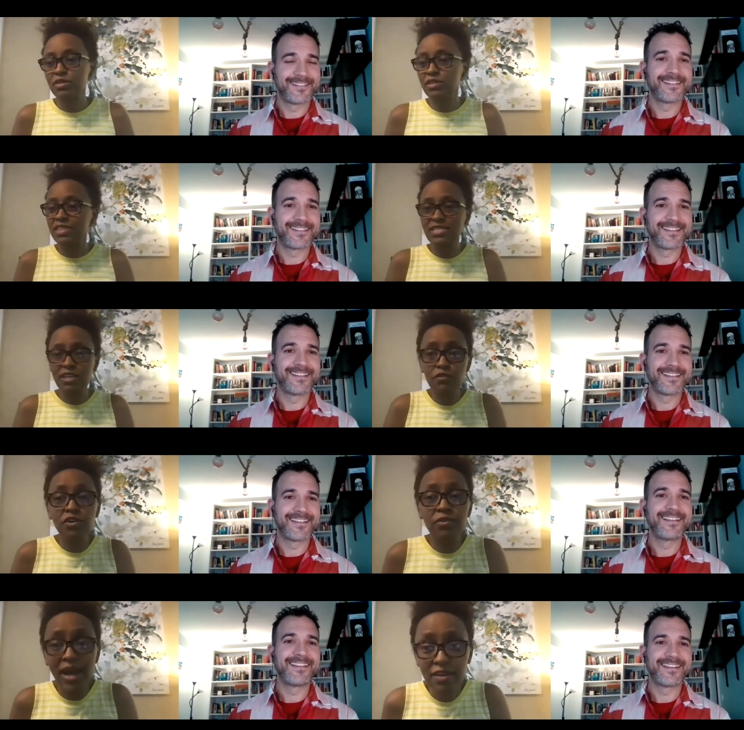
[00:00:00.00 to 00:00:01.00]
Speaker 1: the things that you've
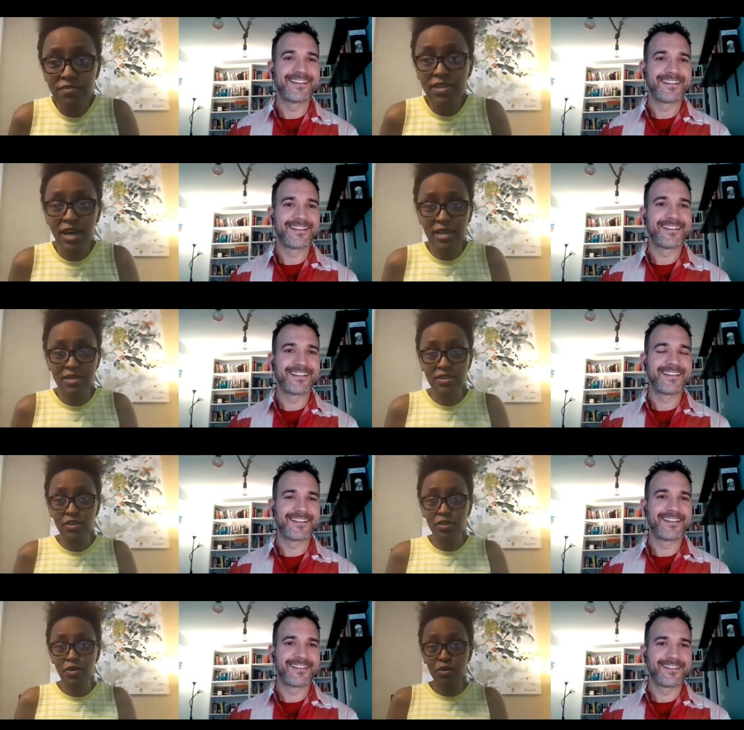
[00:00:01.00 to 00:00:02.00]
arrived at you
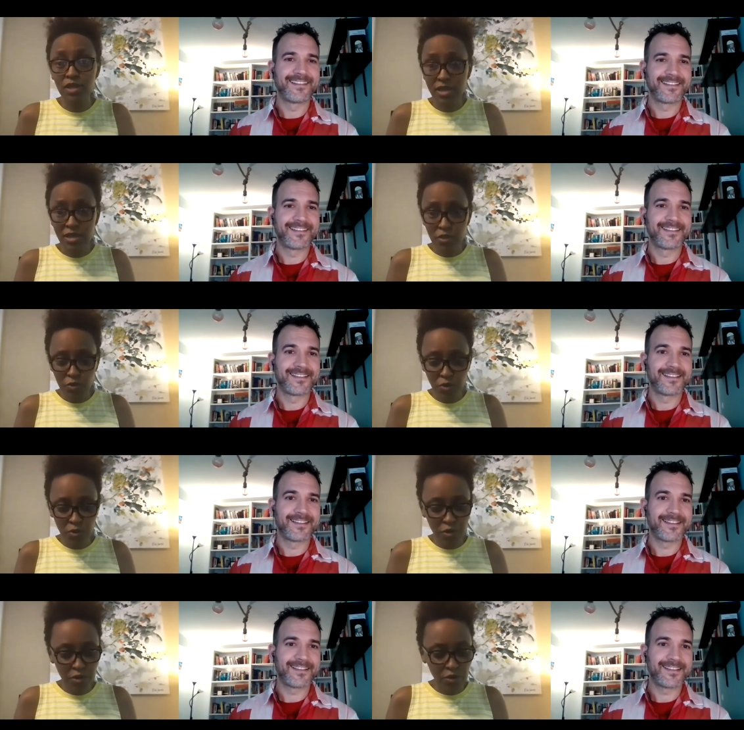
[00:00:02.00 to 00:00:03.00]
know your
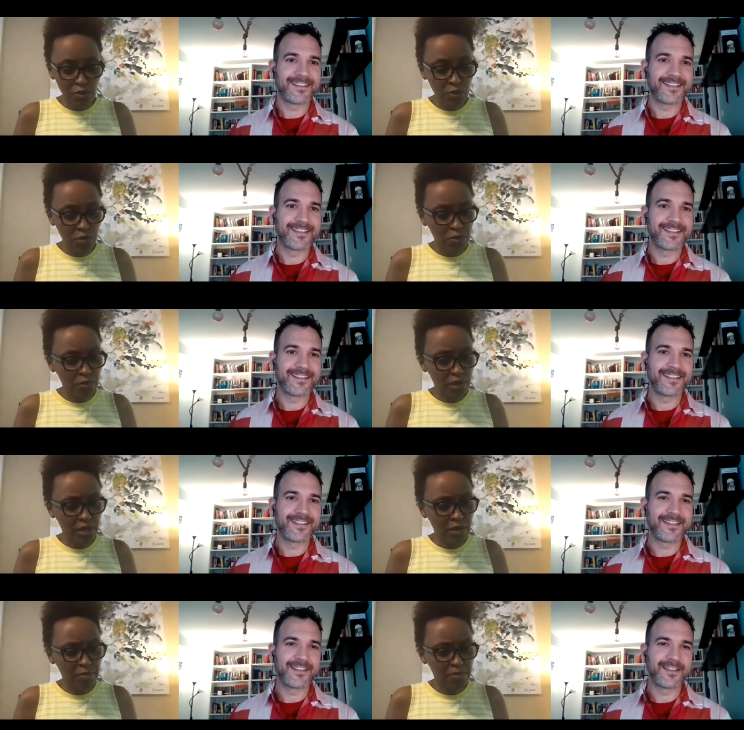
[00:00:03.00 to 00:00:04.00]
your
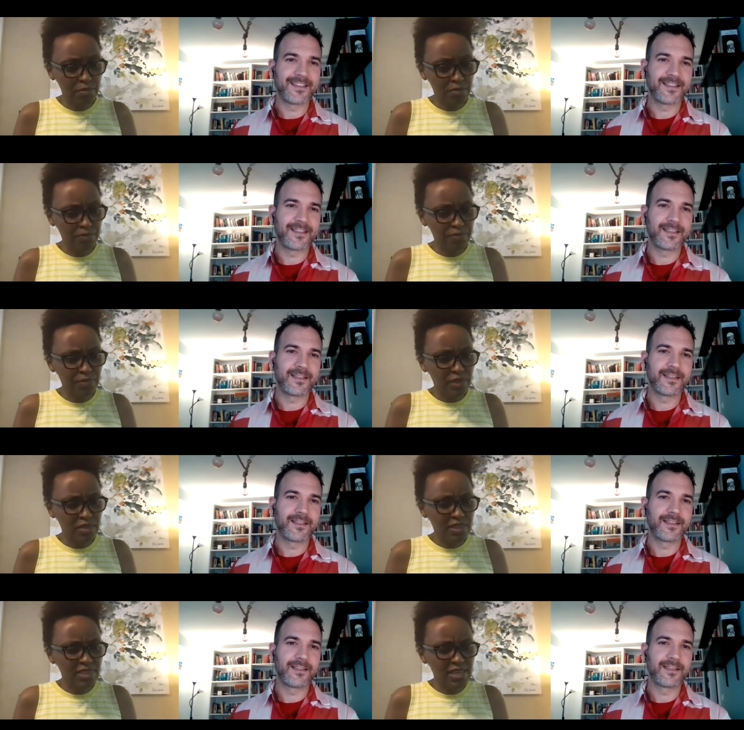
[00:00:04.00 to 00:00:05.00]
um the
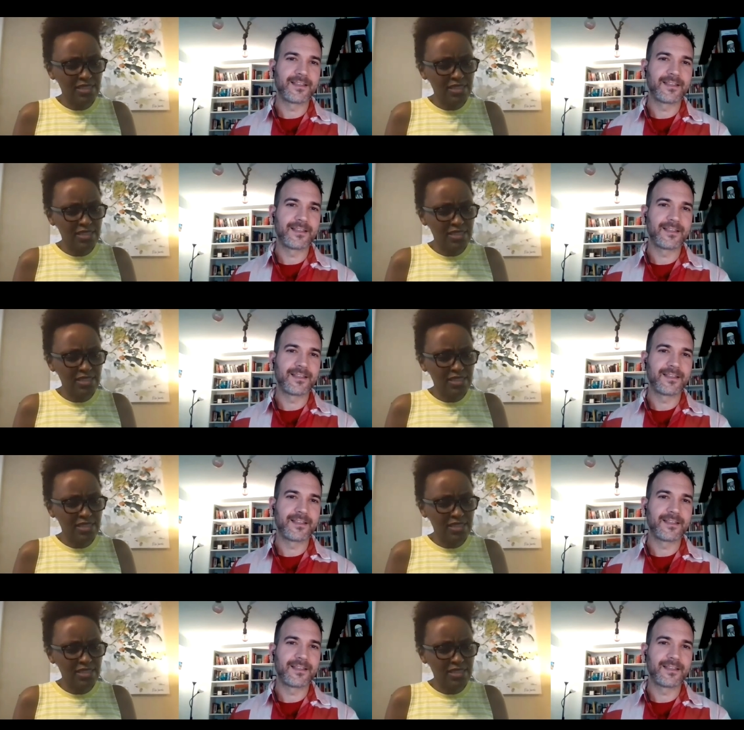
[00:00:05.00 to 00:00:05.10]
things